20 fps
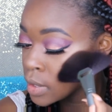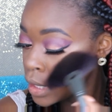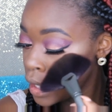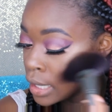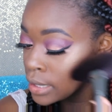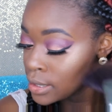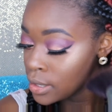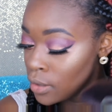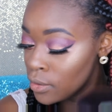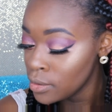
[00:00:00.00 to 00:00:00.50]

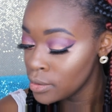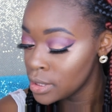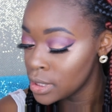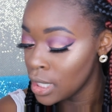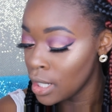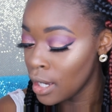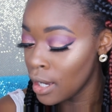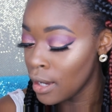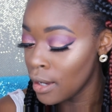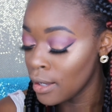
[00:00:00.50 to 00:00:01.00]
I told
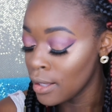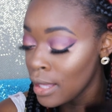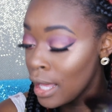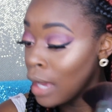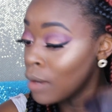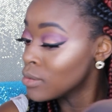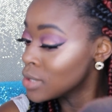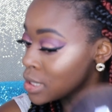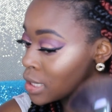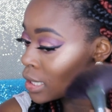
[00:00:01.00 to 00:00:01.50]
y'all
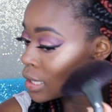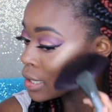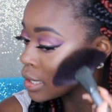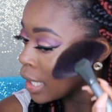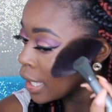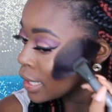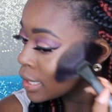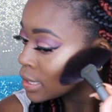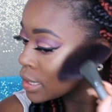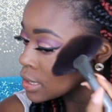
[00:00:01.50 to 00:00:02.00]
I was gonna
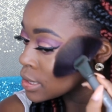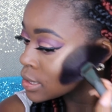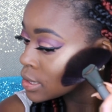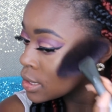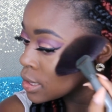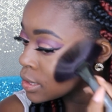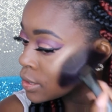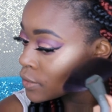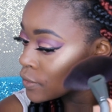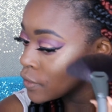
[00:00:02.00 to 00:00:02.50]
like this
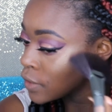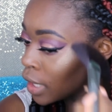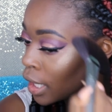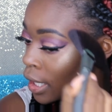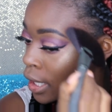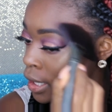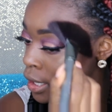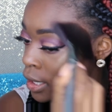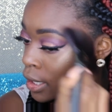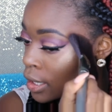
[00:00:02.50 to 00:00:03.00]
stuff.
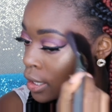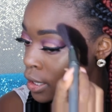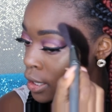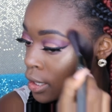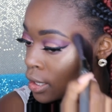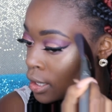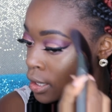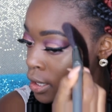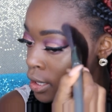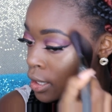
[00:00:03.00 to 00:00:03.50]
Like,
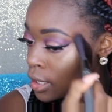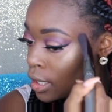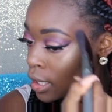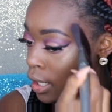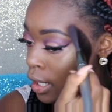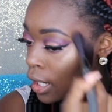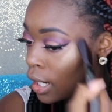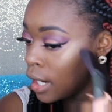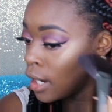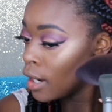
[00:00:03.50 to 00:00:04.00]

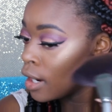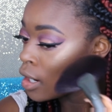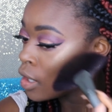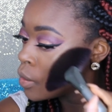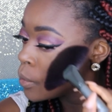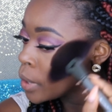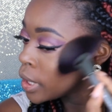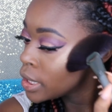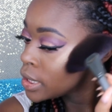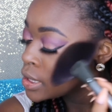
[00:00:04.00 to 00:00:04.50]
I
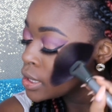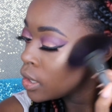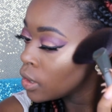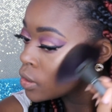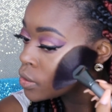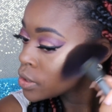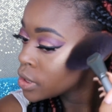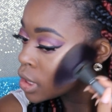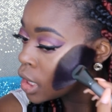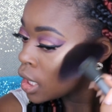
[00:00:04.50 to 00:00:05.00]
already
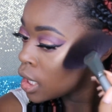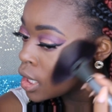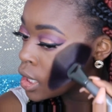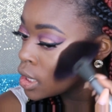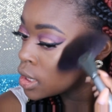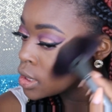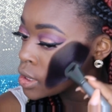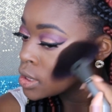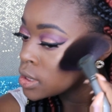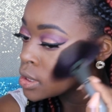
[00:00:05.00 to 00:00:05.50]
told
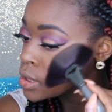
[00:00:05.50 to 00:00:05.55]
y'all.